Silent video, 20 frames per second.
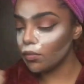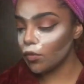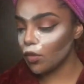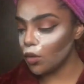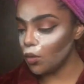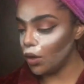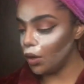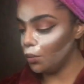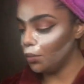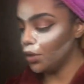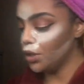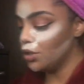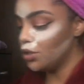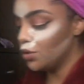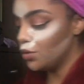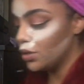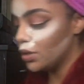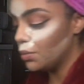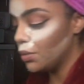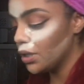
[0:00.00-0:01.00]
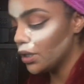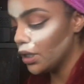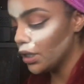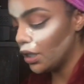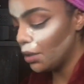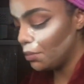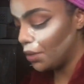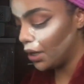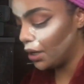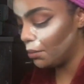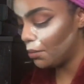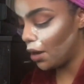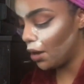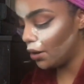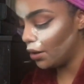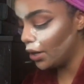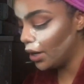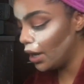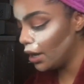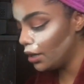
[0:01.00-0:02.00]
So what I'm gonna do is I'm gonna take that baking
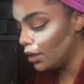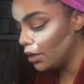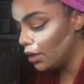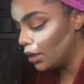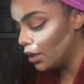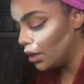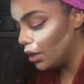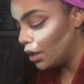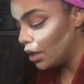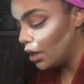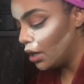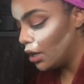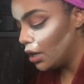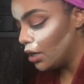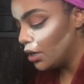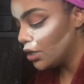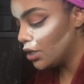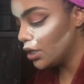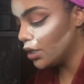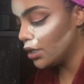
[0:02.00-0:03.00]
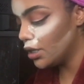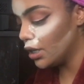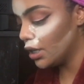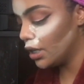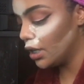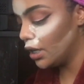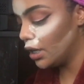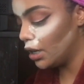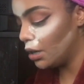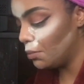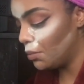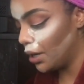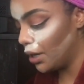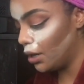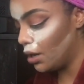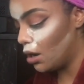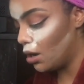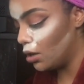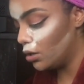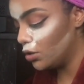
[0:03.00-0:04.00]
powder again, just to clean up my
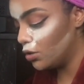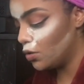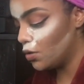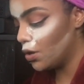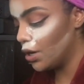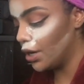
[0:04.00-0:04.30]
contour